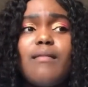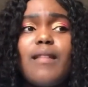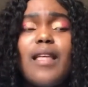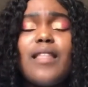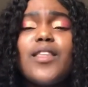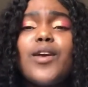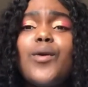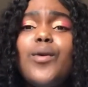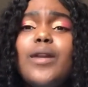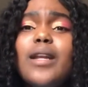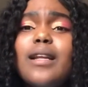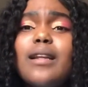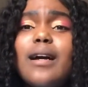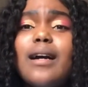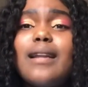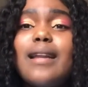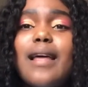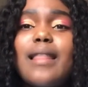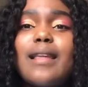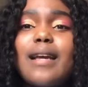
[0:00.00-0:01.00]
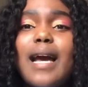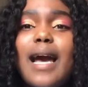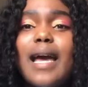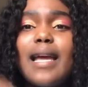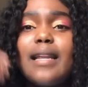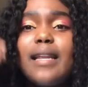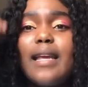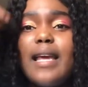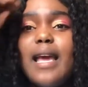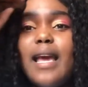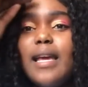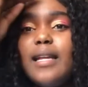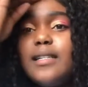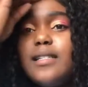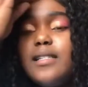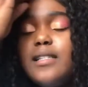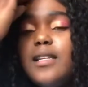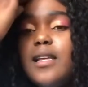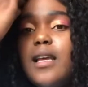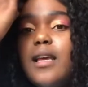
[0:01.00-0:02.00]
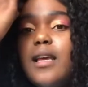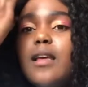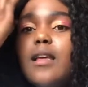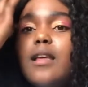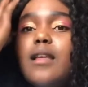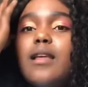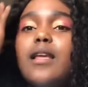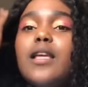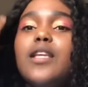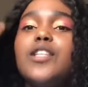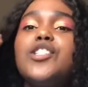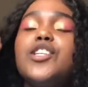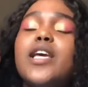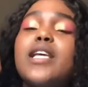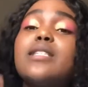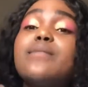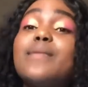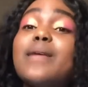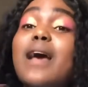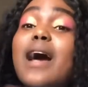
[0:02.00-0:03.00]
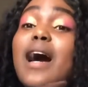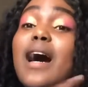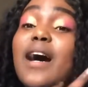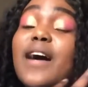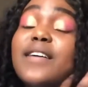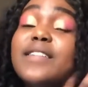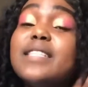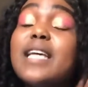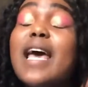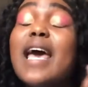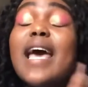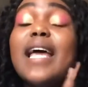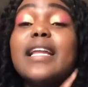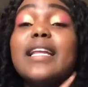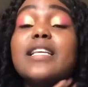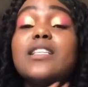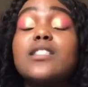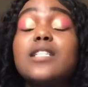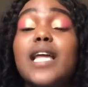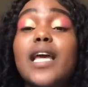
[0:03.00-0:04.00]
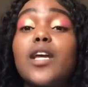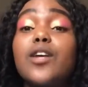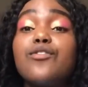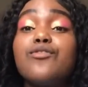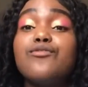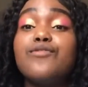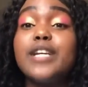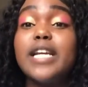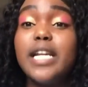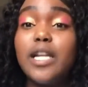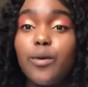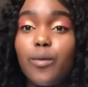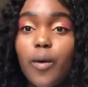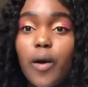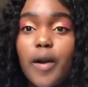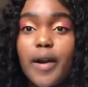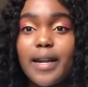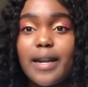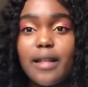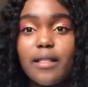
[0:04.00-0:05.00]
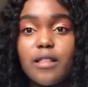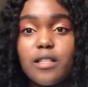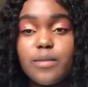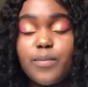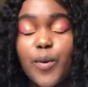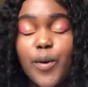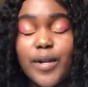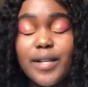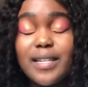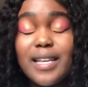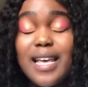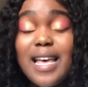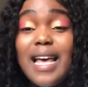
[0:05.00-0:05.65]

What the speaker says: and he checks me out, and he's like really worried at this point.